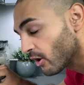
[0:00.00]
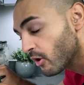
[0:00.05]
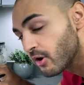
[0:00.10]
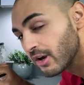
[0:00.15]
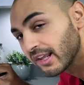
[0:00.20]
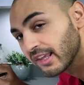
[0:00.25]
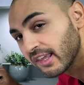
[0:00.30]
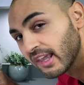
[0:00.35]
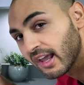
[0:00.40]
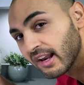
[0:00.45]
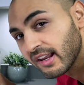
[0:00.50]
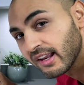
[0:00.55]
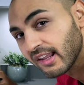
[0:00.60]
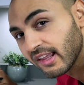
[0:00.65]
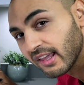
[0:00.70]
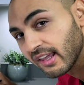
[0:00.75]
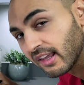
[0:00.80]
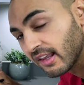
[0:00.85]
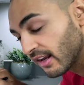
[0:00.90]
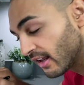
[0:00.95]
only get
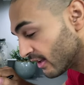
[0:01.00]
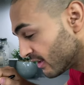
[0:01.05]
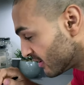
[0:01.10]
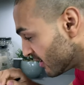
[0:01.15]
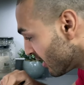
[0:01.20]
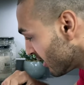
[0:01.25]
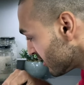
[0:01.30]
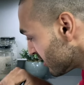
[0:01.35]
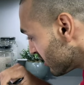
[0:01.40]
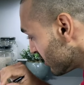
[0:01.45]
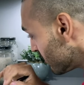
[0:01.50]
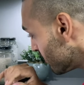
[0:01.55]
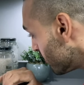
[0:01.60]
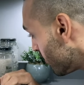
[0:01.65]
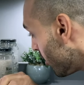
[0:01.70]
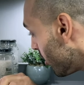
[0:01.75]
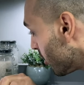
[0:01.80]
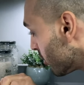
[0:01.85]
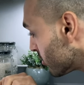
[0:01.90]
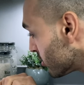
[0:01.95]
it in a dozen
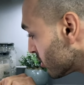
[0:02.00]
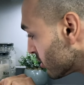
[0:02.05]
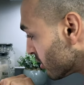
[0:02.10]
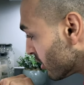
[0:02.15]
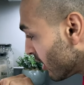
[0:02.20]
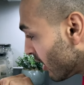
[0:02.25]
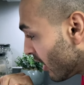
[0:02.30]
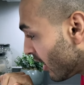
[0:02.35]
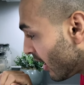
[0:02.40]
box,